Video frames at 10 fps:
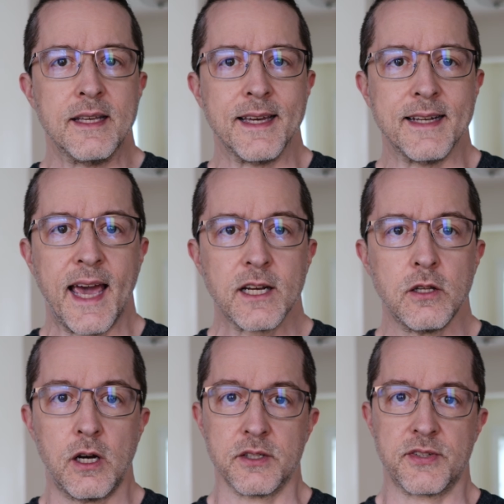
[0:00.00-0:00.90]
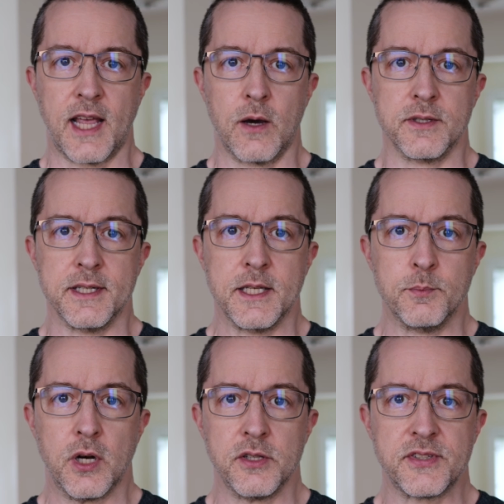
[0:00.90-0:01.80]
In analog sound, an
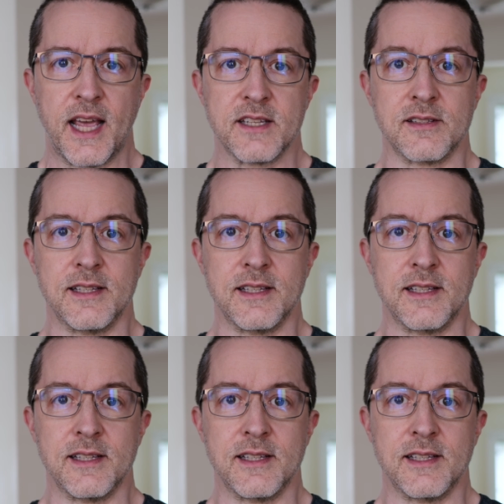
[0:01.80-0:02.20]
impulse has